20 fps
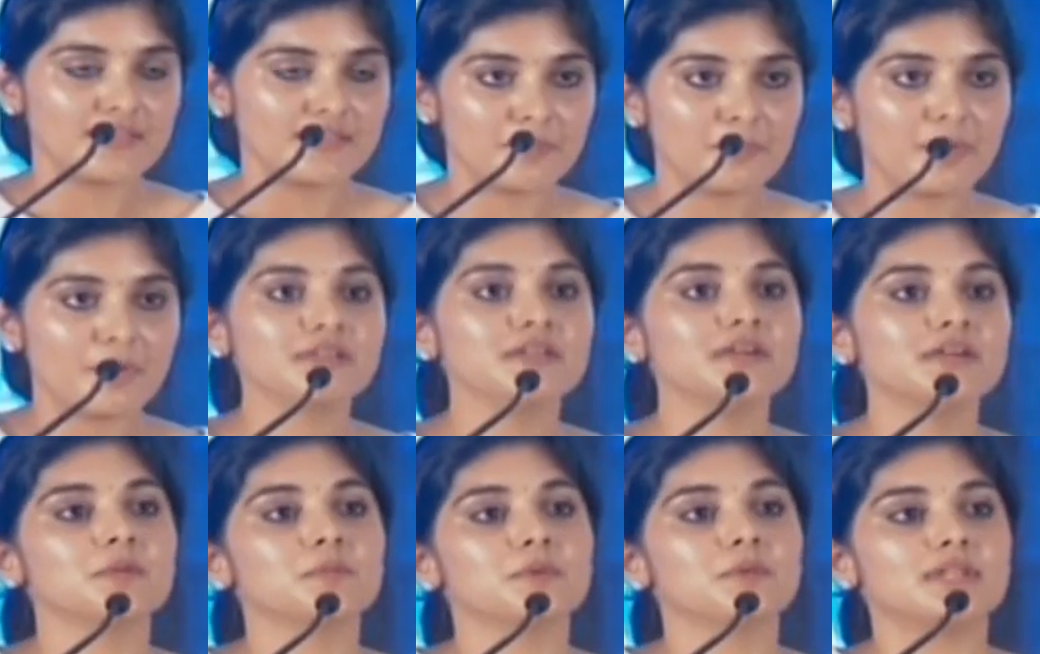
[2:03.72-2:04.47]
their
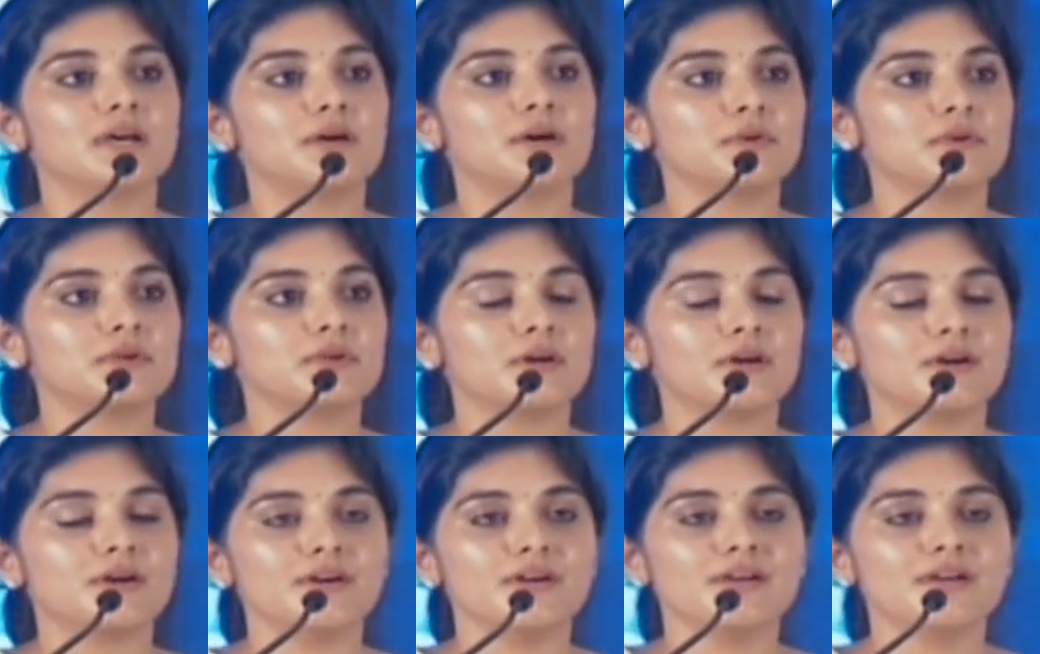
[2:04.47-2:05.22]
mother and without
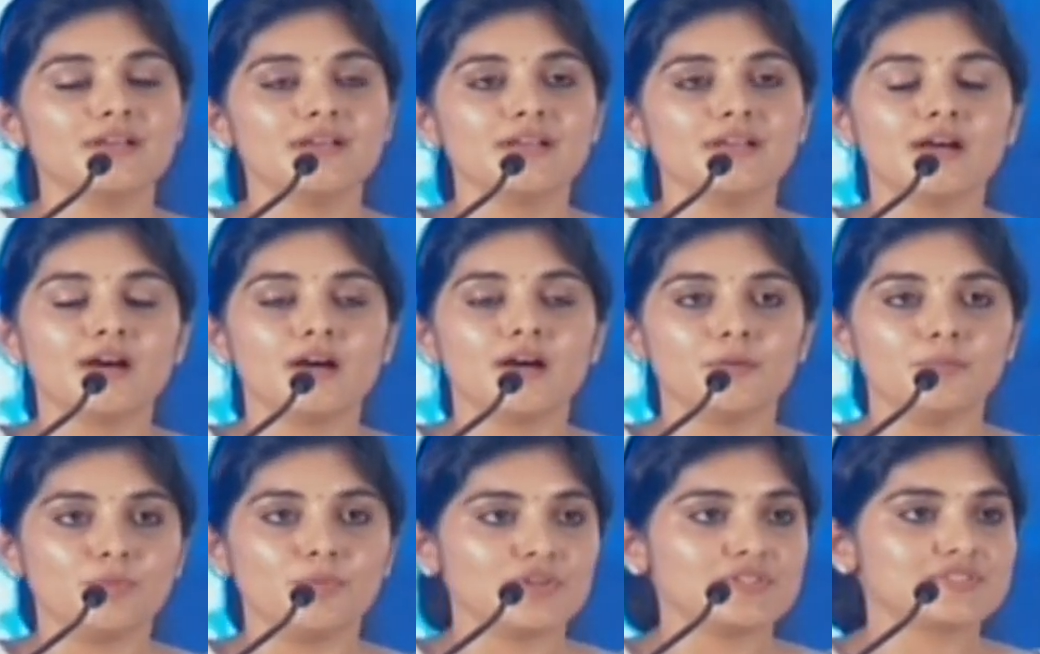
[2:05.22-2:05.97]

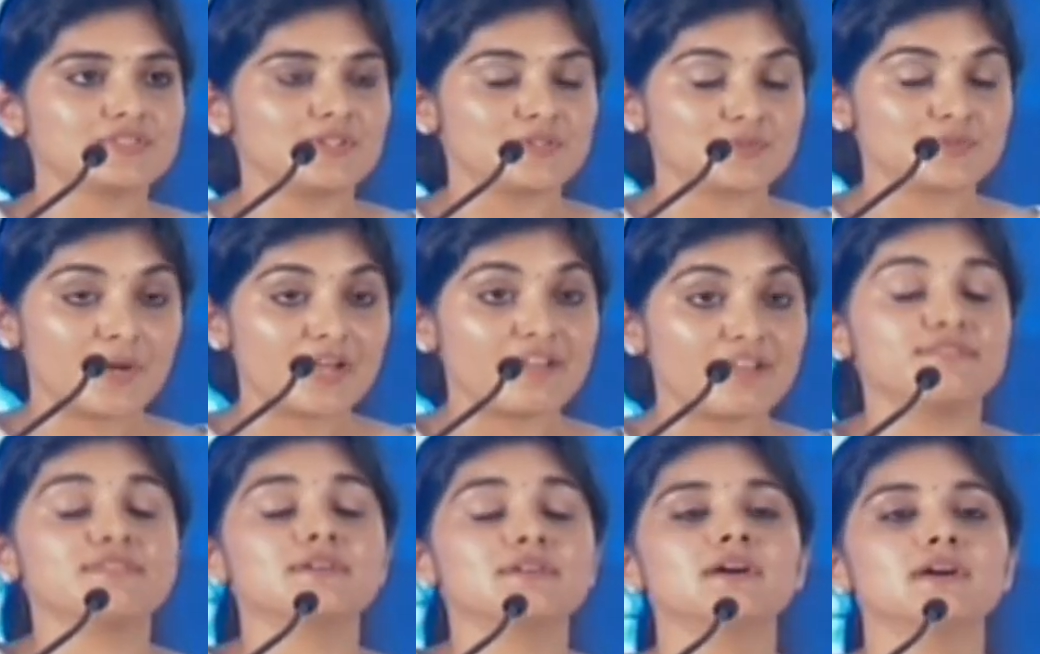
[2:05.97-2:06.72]
Boni sir's
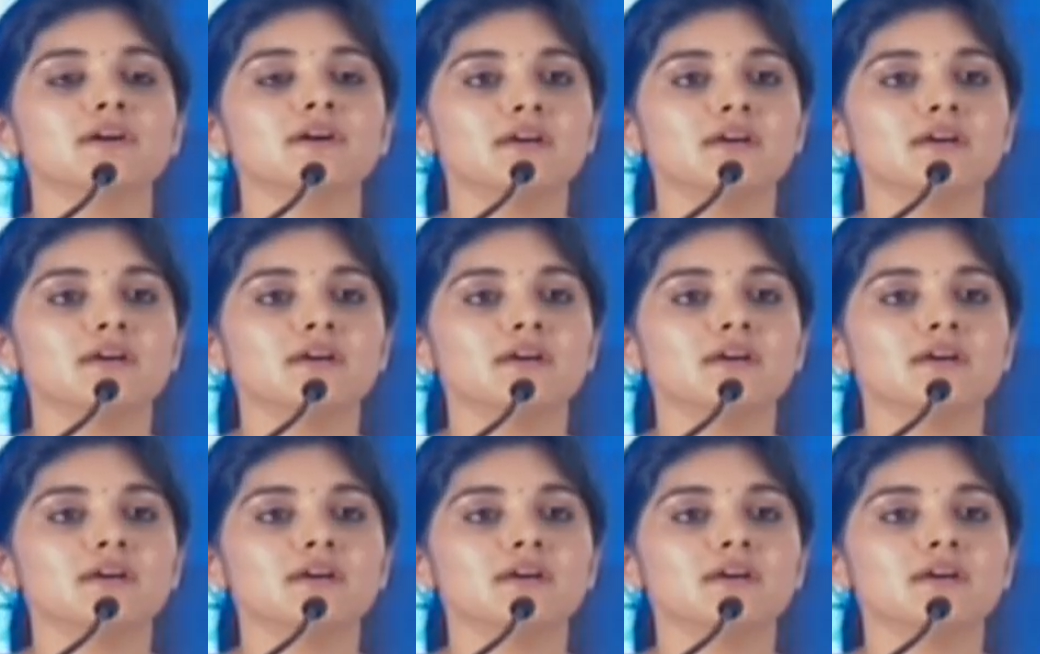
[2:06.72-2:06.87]
wife.